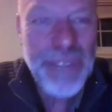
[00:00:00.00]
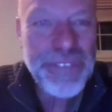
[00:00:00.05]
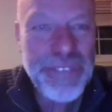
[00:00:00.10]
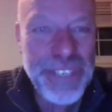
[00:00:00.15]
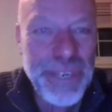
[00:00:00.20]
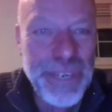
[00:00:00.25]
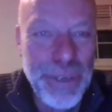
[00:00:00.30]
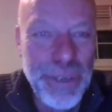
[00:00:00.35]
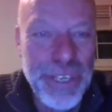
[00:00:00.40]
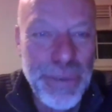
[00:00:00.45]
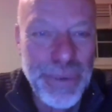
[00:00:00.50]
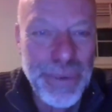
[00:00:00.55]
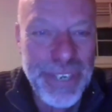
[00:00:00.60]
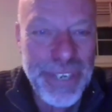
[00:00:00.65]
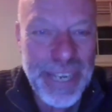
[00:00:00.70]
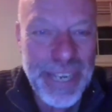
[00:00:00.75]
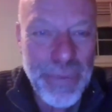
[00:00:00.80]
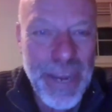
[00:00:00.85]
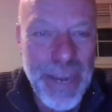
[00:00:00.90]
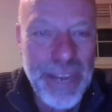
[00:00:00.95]
love to know what you want to
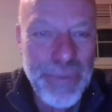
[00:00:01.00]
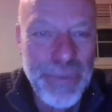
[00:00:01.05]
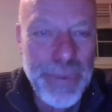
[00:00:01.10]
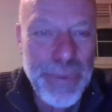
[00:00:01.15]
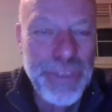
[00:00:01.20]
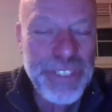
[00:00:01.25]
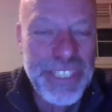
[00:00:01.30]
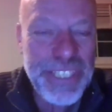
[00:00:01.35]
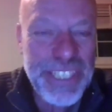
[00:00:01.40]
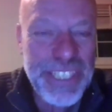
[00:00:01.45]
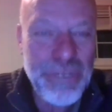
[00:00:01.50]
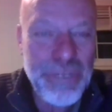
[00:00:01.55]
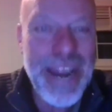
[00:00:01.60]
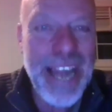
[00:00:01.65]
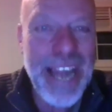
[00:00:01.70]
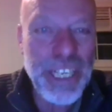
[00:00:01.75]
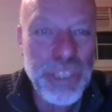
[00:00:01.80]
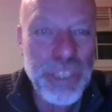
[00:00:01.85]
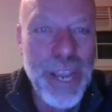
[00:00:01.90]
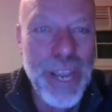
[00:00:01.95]
hear. We want to
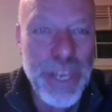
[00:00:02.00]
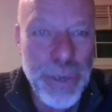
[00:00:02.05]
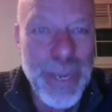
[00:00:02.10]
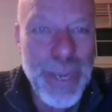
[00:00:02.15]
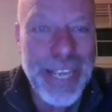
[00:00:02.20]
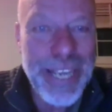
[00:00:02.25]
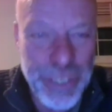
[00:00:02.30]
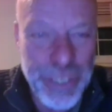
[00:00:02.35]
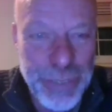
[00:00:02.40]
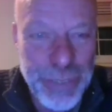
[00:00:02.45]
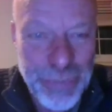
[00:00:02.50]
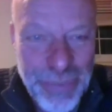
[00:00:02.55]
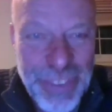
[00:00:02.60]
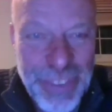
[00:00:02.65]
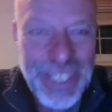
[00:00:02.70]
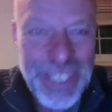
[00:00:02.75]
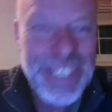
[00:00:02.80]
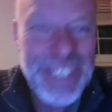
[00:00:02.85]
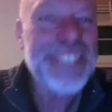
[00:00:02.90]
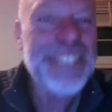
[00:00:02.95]
scratch where you itch.
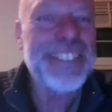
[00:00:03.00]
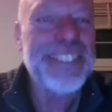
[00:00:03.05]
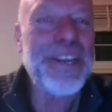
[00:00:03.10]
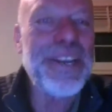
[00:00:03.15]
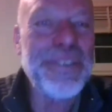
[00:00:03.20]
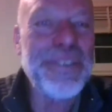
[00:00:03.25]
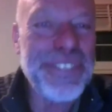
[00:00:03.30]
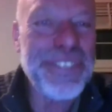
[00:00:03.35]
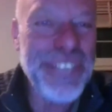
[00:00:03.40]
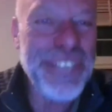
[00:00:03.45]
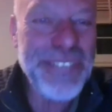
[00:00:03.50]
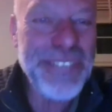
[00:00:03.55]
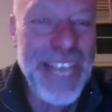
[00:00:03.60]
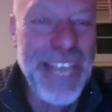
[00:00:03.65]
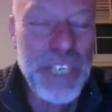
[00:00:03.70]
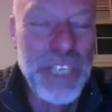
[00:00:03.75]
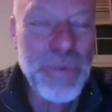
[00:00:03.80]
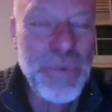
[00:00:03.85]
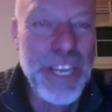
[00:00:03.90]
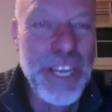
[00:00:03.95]
So
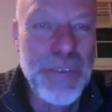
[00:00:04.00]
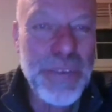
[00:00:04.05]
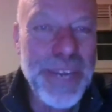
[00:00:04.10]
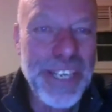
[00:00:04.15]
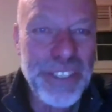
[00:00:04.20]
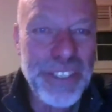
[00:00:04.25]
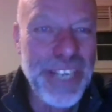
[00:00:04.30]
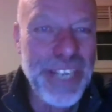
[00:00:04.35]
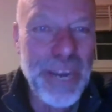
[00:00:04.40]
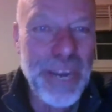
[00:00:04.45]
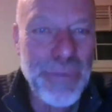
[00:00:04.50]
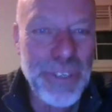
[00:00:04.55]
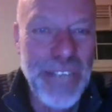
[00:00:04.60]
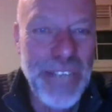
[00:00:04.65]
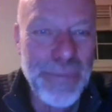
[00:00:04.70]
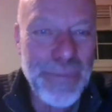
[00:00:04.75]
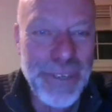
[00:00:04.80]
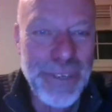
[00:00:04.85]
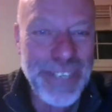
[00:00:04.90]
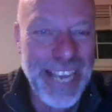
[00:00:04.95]
tell us where you itch, and
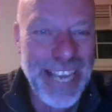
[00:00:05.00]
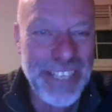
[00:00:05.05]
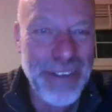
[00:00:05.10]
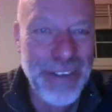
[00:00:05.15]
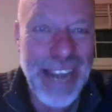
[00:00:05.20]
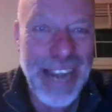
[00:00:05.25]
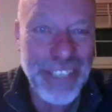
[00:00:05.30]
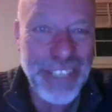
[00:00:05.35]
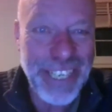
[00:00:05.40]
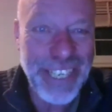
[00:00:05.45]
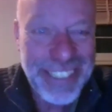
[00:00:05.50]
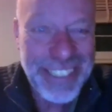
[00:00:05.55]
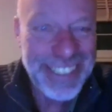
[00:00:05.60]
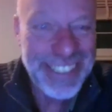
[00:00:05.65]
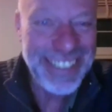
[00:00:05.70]
we'll get scratching.